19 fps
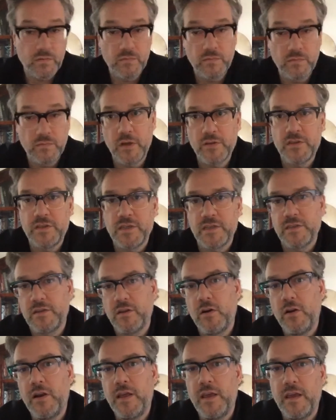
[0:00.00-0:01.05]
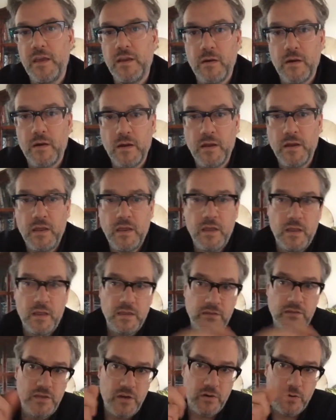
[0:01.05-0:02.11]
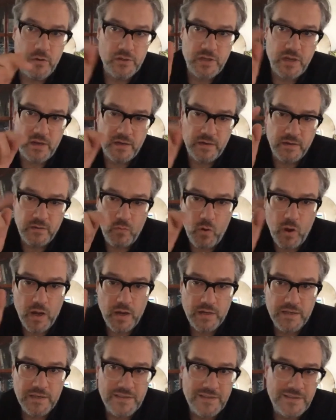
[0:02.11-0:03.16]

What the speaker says: not just only zeros on ones